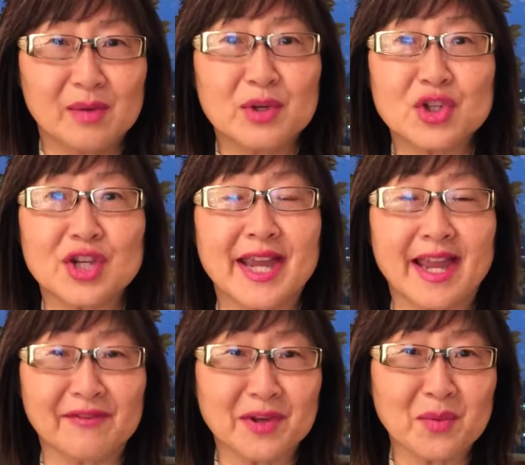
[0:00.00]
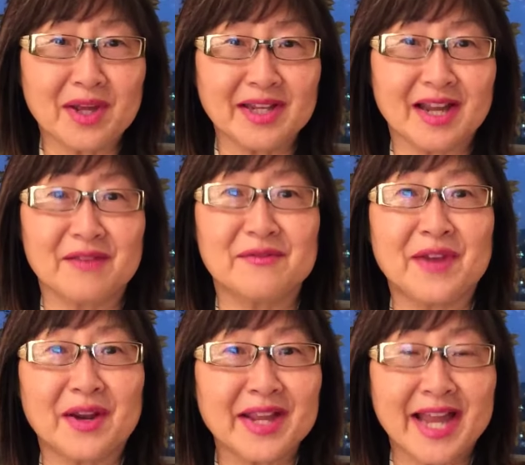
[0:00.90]
wishing everyone a
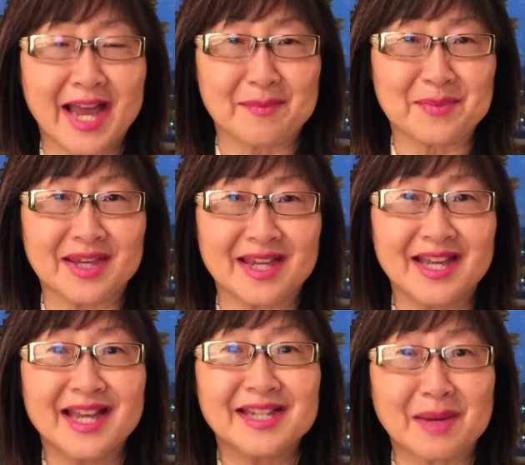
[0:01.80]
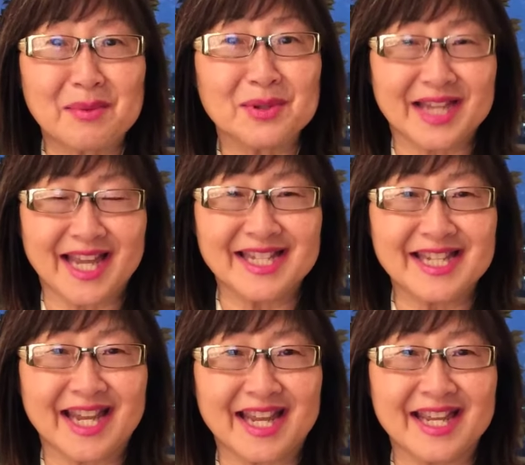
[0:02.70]
very happy Double 10
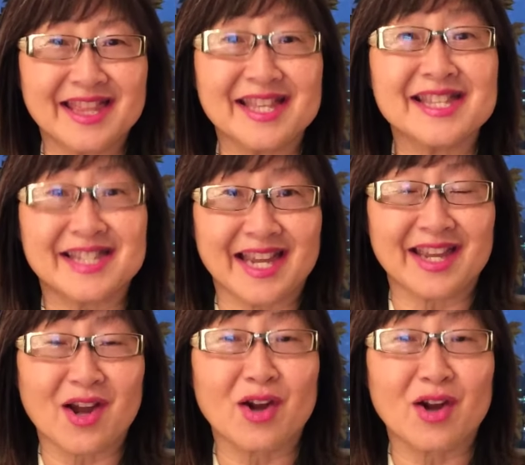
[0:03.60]
Day this day,